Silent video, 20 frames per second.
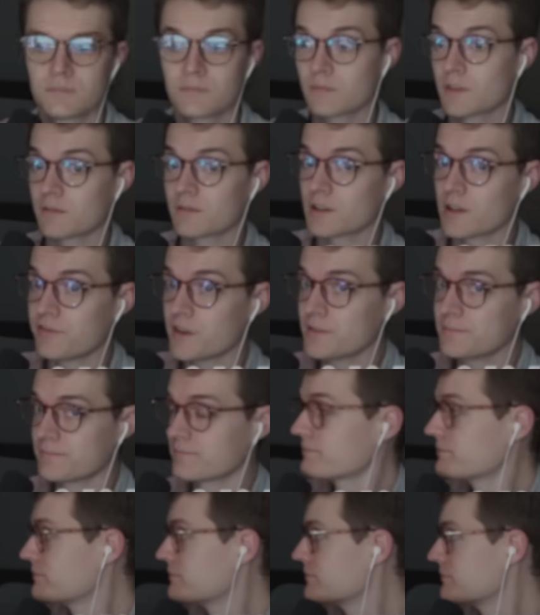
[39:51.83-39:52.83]
So
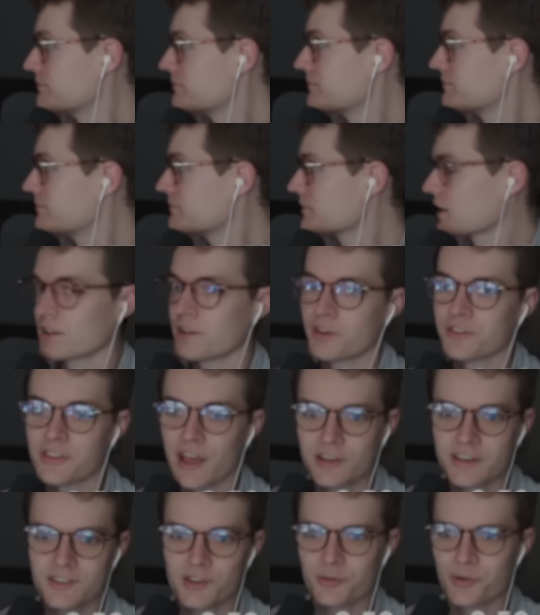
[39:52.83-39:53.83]
now I'm pretty
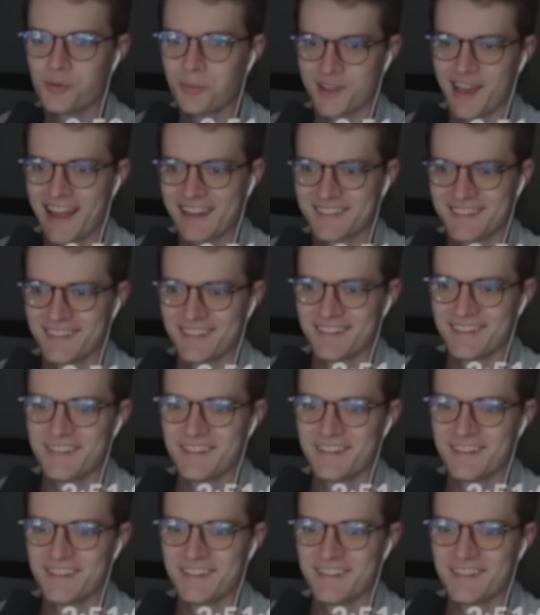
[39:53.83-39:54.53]
nervous about how